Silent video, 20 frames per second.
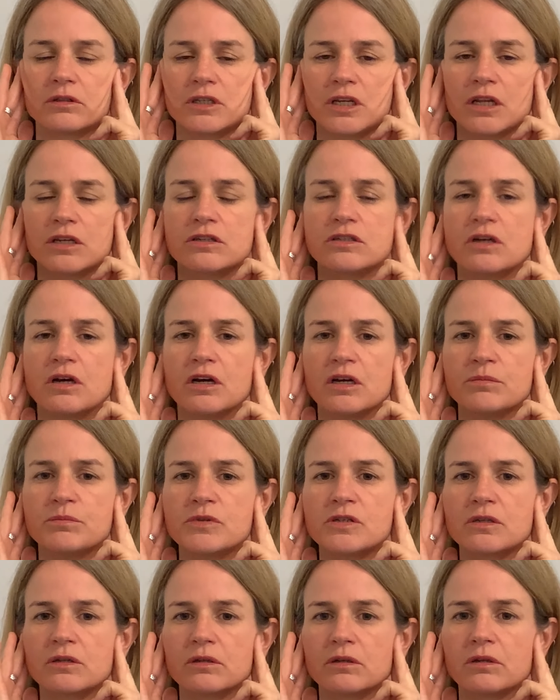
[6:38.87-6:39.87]
10
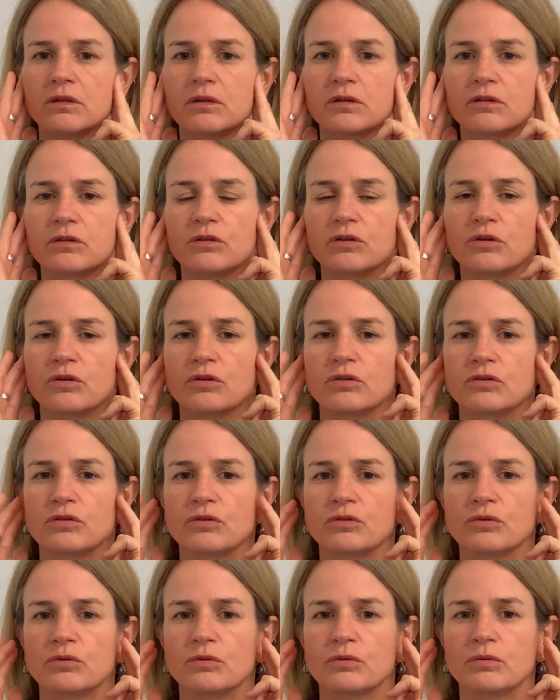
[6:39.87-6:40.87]
times. You can
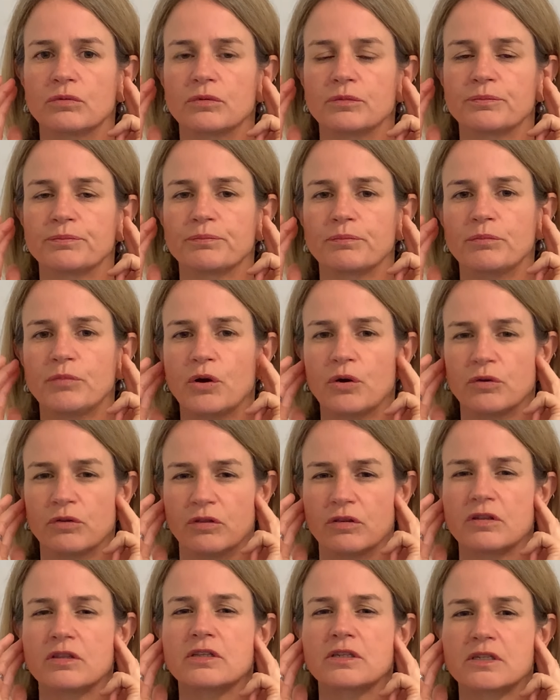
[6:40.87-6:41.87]
do both
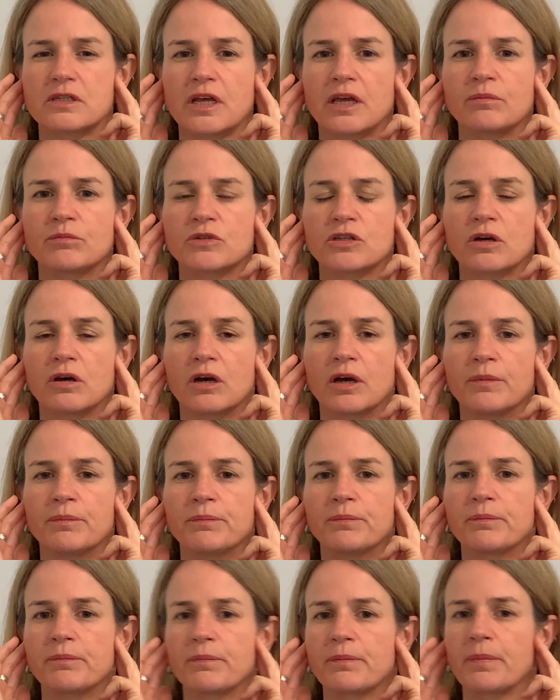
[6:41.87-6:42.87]
at the same time.
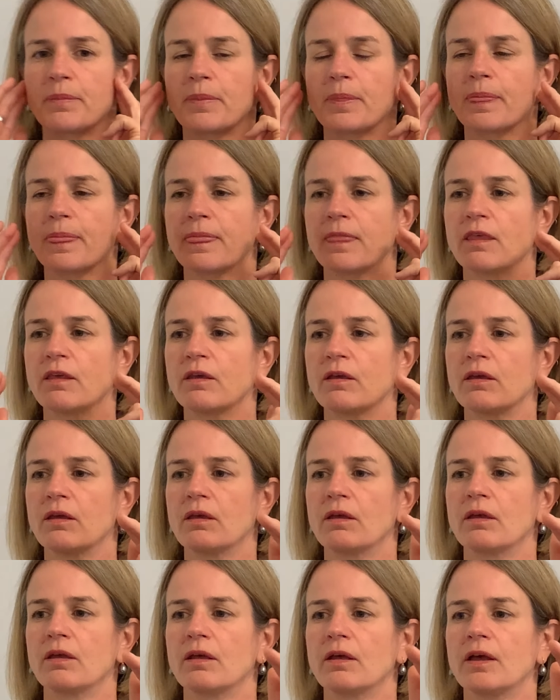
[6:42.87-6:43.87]

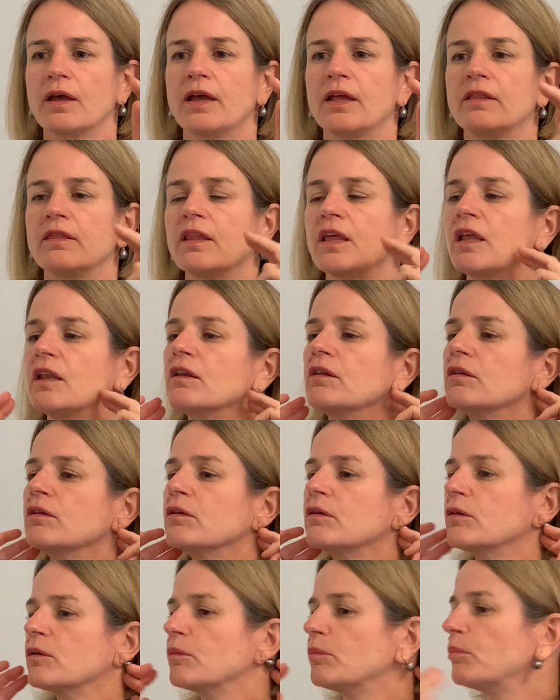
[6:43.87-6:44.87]
And then
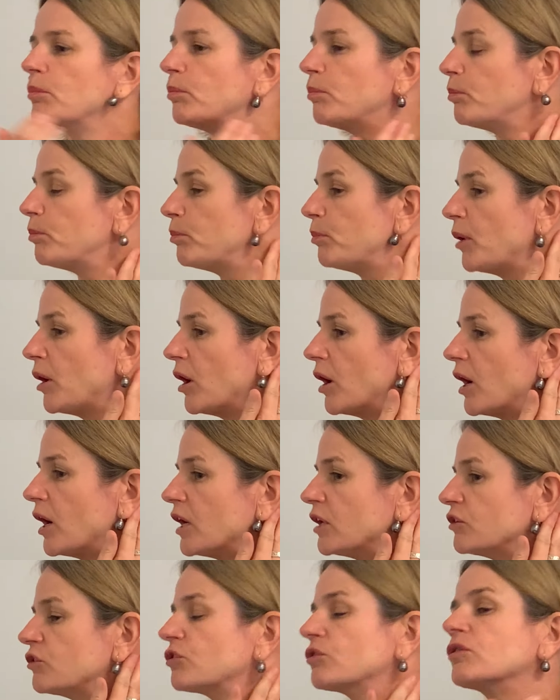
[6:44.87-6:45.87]

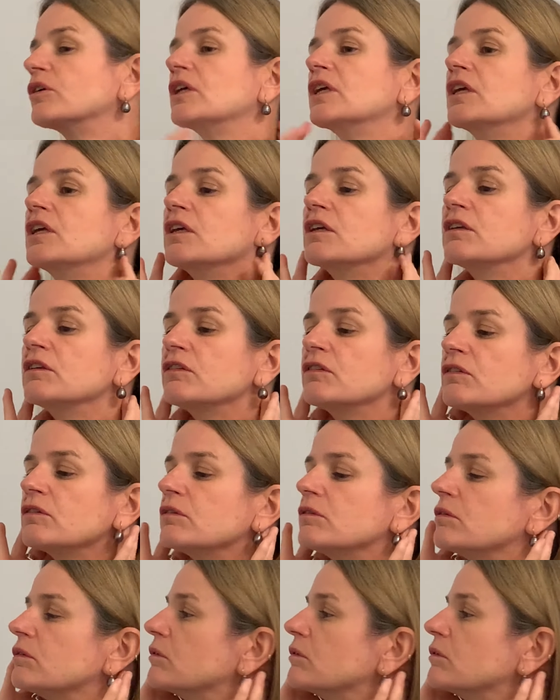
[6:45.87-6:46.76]
behind your ears